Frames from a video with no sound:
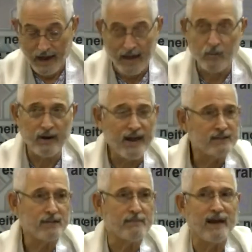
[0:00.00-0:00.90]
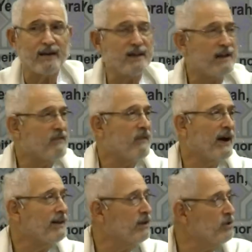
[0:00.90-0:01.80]
I would ask them, how did they
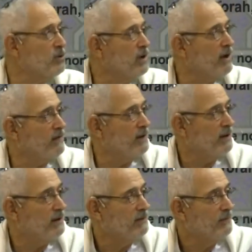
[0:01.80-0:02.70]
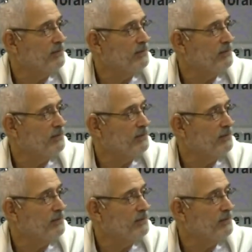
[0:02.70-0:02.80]
define their new covenant?